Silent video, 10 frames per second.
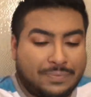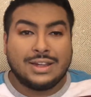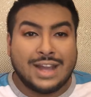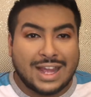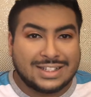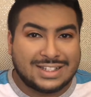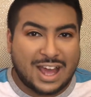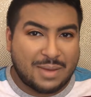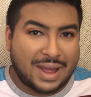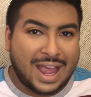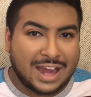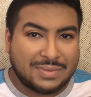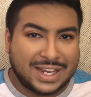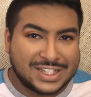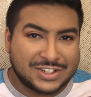Next up, I
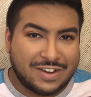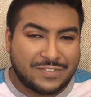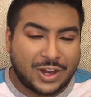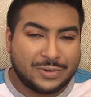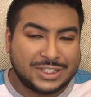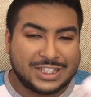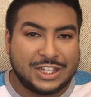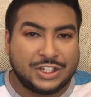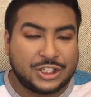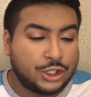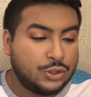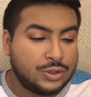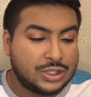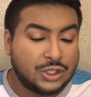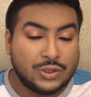had my Instagram followers either
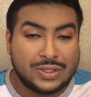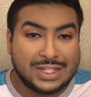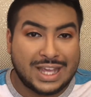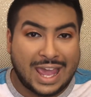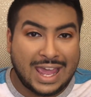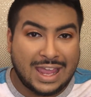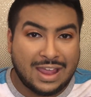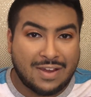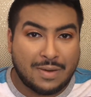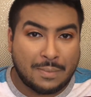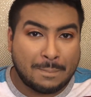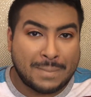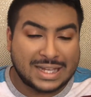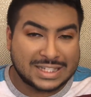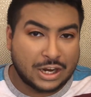choose using a
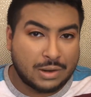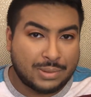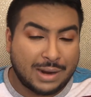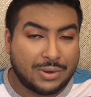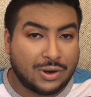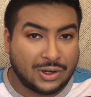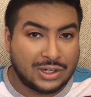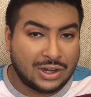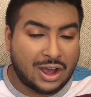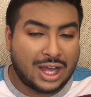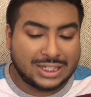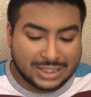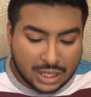mascara primer or not,